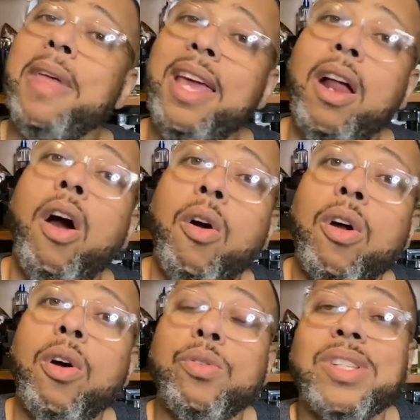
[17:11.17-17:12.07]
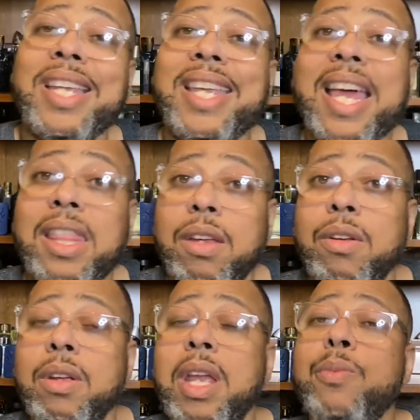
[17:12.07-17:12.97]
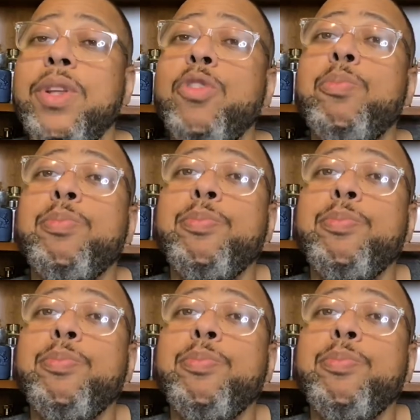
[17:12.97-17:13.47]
It all goes together. And when you